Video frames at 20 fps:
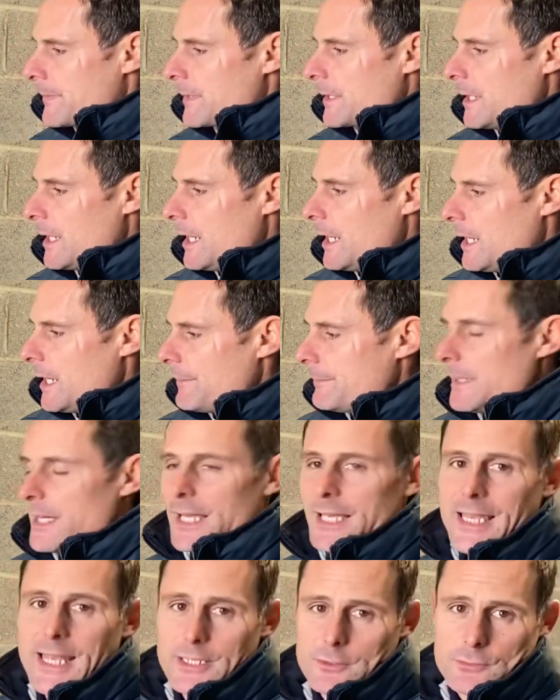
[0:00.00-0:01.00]

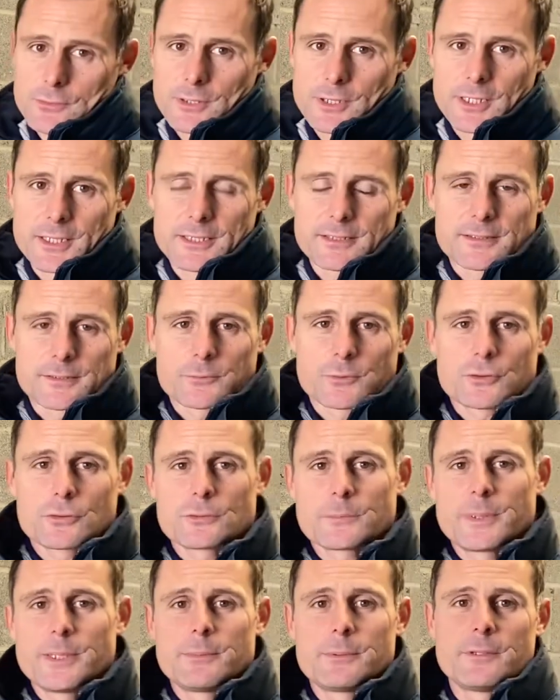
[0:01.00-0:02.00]
Electrolytes. I'm sure
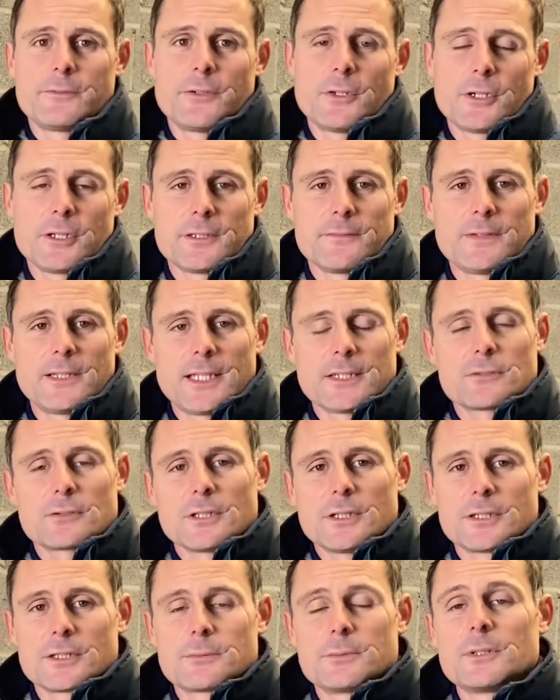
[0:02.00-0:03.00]
people have heard of
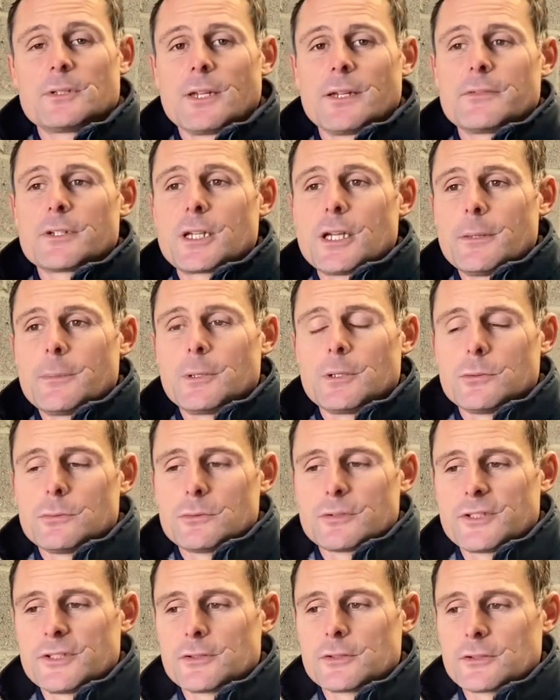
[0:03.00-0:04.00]
electrolytes. We do have a couple of
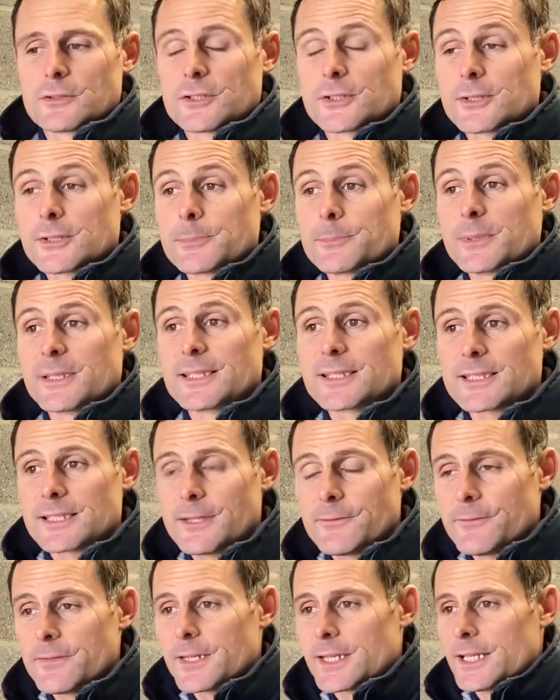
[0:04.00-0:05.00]
horses on
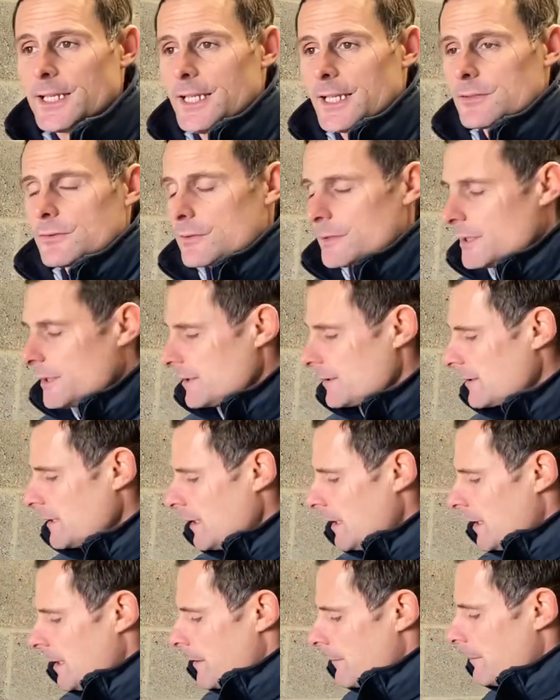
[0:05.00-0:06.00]
specific electrolytes,
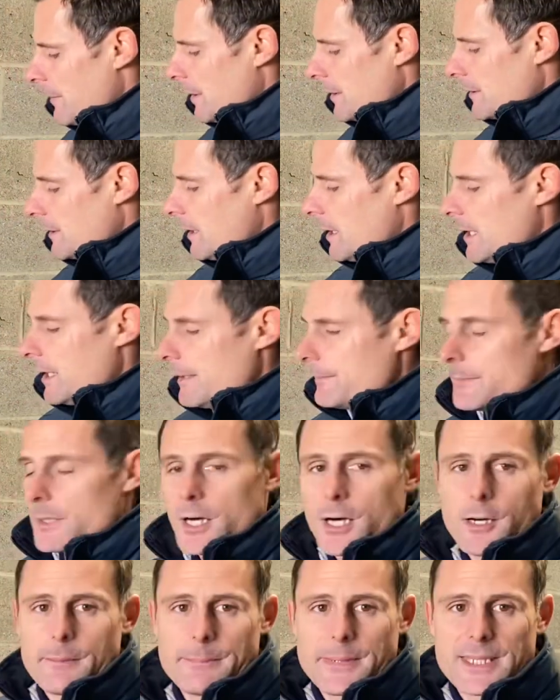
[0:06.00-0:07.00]
but
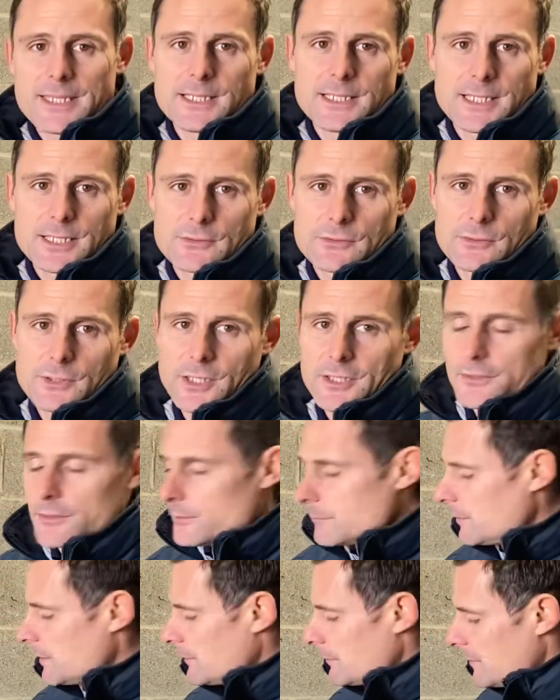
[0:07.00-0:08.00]
our main electrolyte
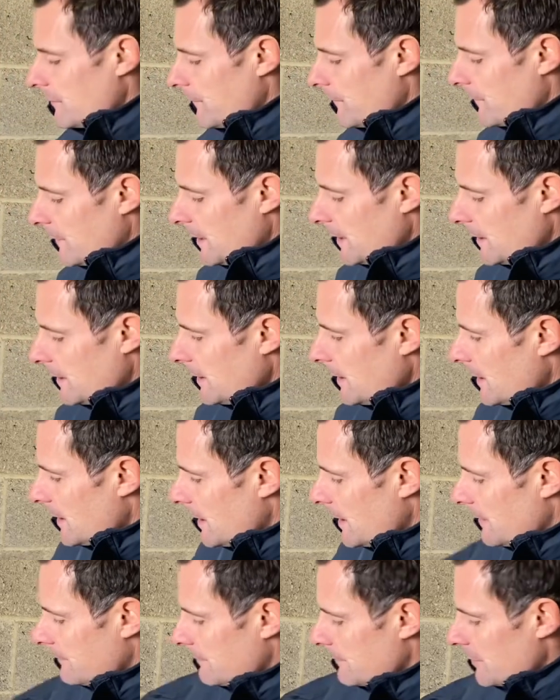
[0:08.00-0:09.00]
that we would feed,
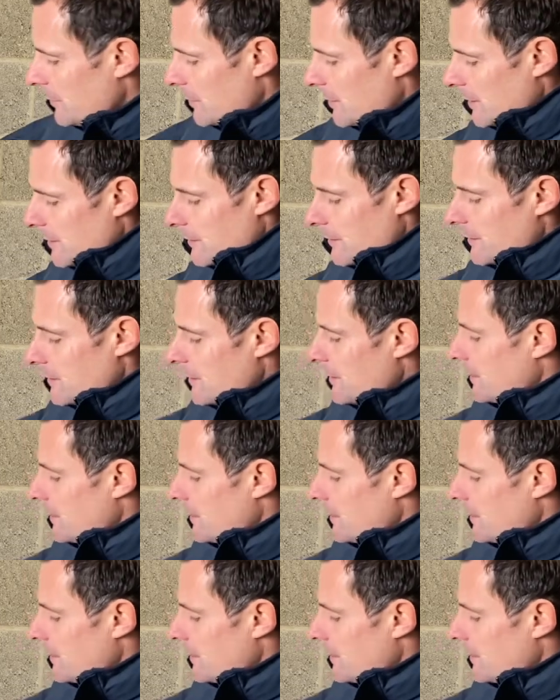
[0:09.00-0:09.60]
you can